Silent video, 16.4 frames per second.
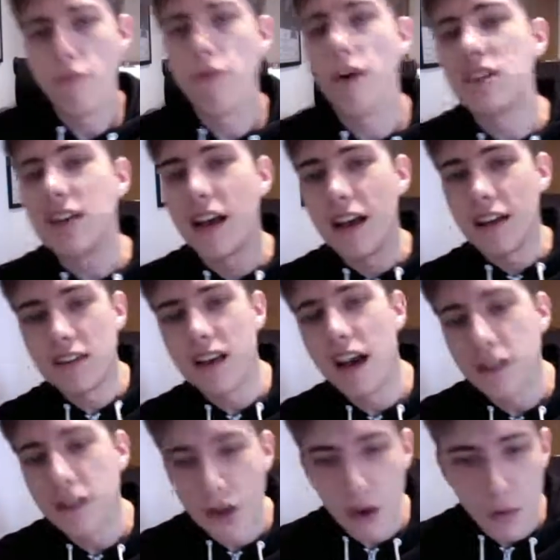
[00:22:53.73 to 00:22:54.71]
first get
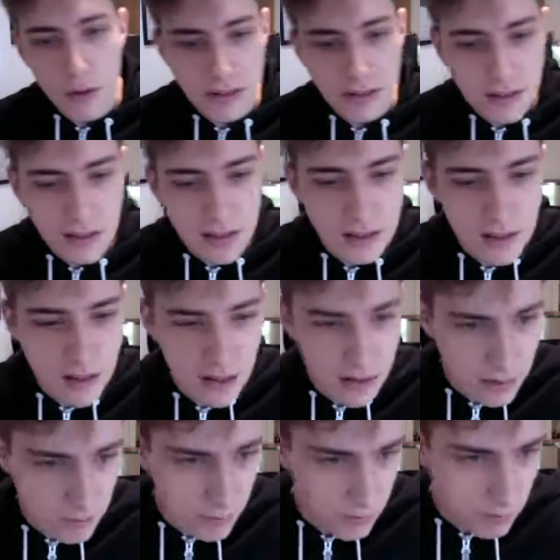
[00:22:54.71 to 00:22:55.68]
Sadio into the
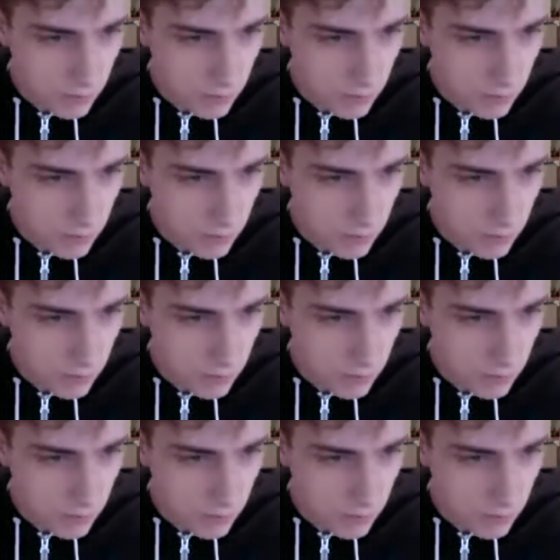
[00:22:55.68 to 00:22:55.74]
team,